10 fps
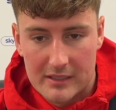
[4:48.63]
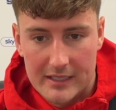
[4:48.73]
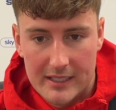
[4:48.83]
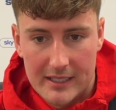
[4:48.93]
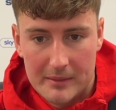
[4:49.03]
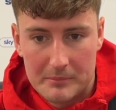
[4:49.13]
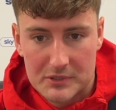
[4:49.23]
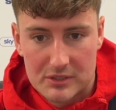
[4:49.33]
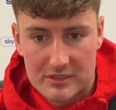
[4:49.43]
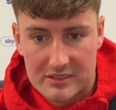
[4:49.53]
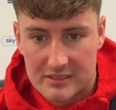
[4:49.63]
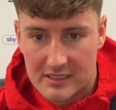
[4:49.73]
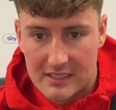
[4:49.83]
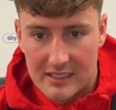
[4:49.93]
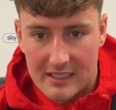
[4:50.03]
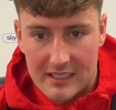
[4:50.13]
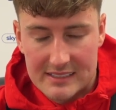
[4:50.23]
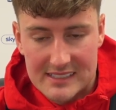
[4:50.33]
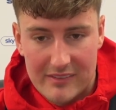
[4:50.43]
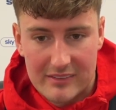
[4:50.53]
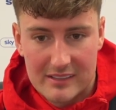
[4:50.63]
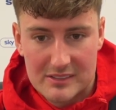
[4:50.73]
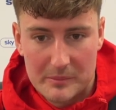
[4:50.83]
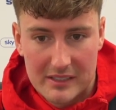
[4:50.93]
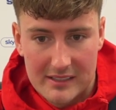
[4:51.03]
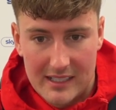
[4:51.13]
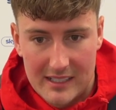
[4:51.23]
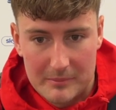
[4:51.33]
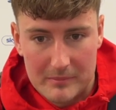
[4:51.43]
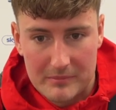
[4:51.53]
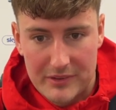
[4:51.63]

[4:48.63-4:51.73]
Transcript: So it's definitely something that I'm